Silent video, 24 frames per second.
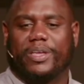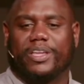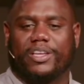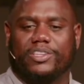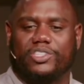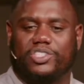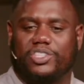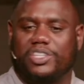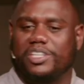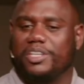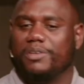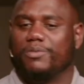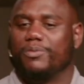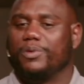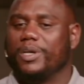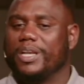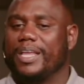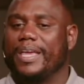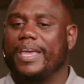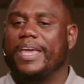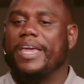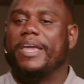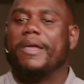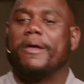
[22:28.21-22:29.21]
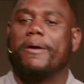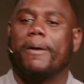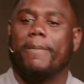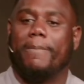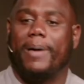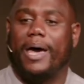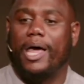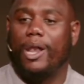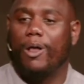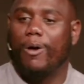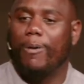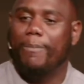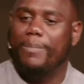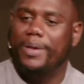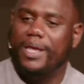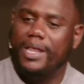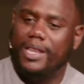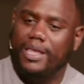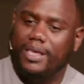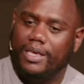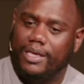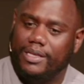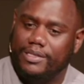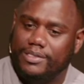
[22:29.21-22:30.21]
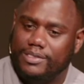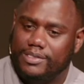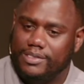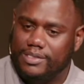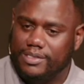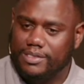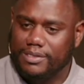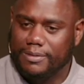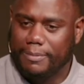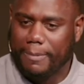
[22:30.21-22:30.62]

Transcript: because she didn't want to hear about obedience.